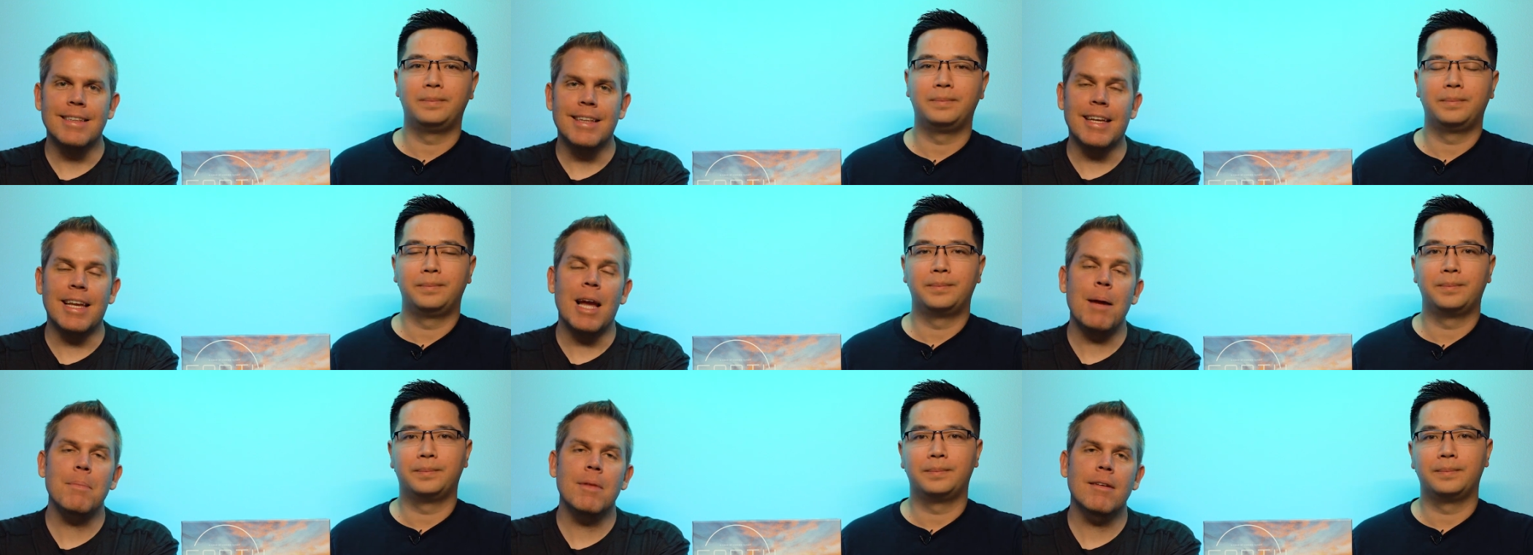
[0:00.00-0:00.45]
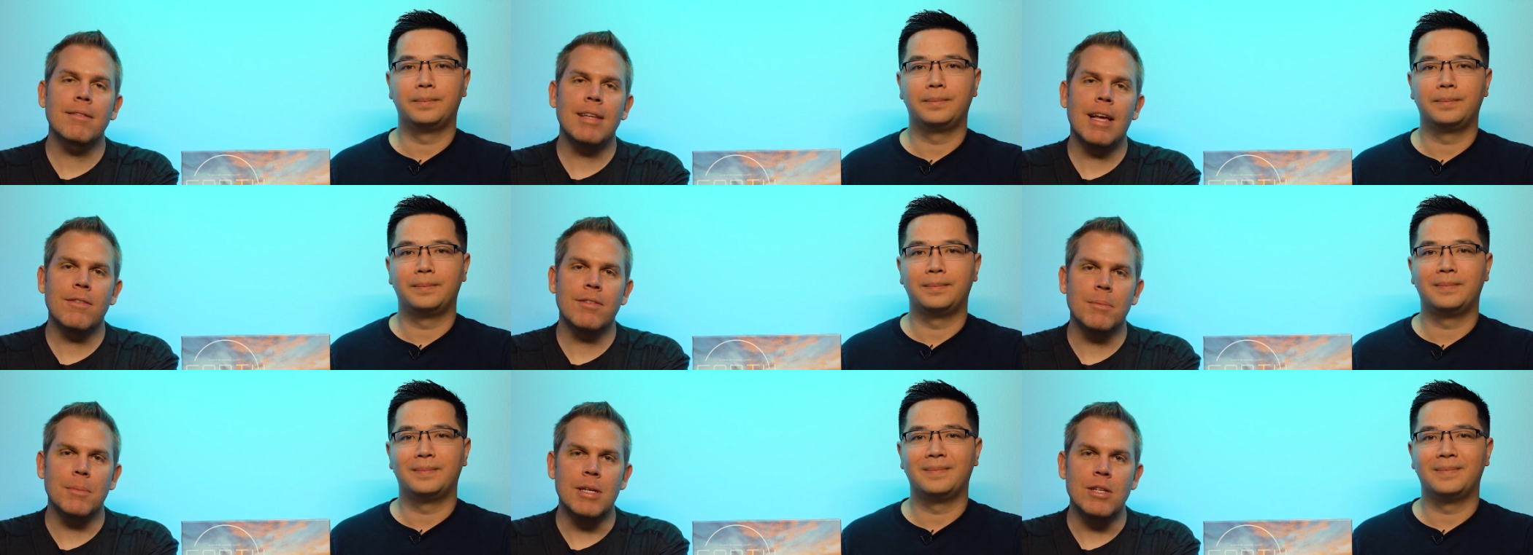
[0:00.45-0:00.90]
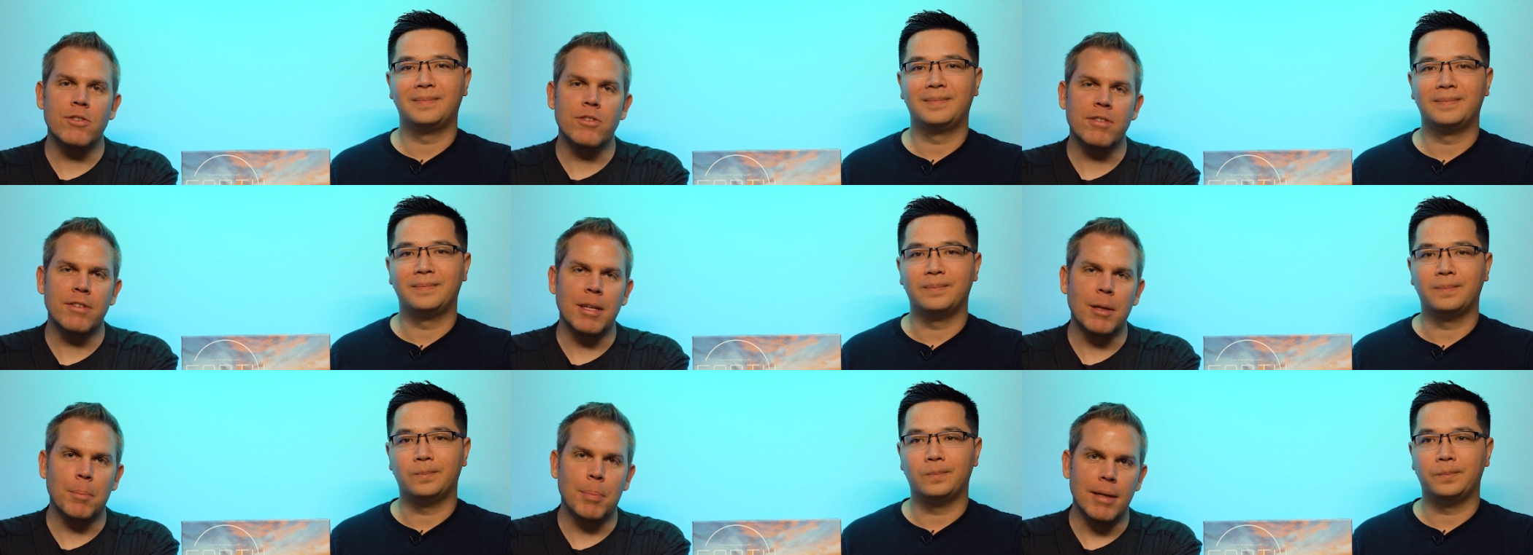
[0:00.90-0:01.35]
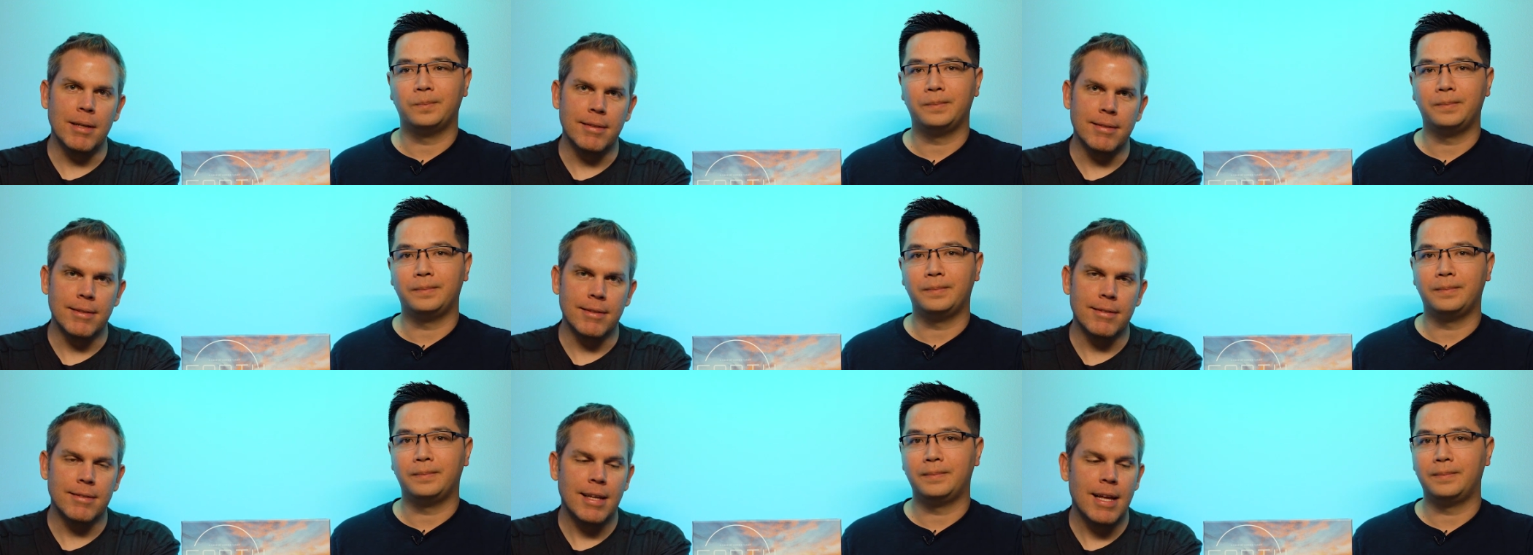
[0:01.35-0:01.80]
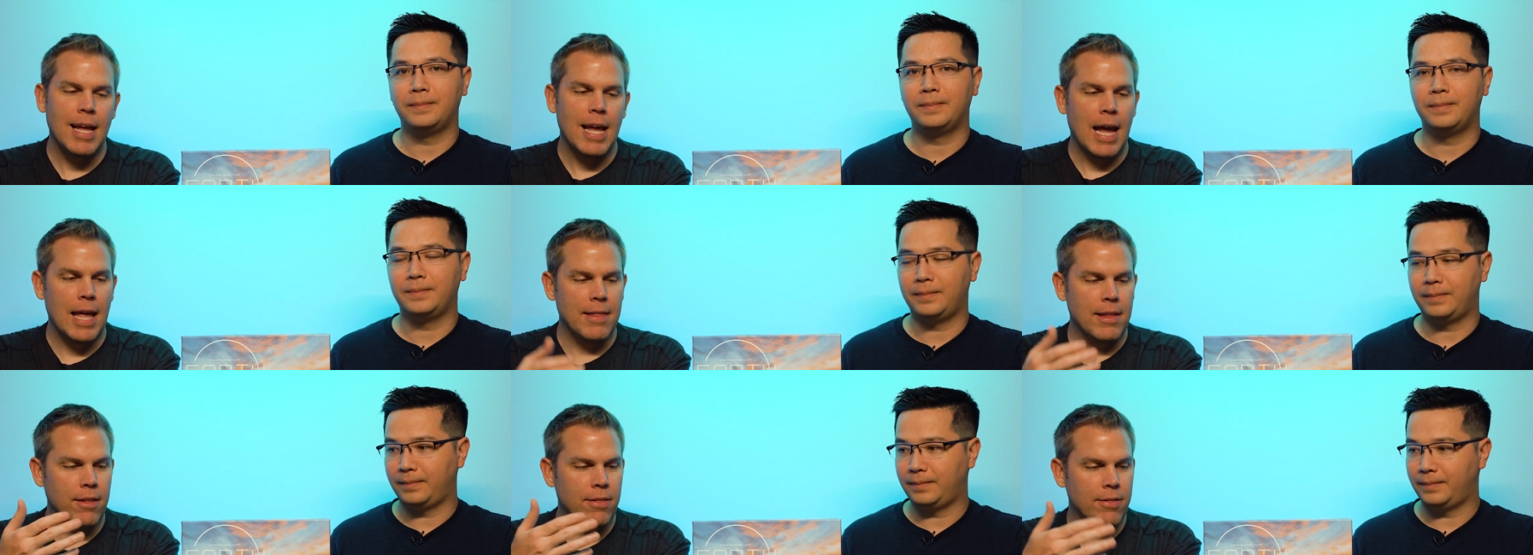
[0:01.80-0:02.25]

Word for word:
Speaker 1: The game does have some interesting pieces, and the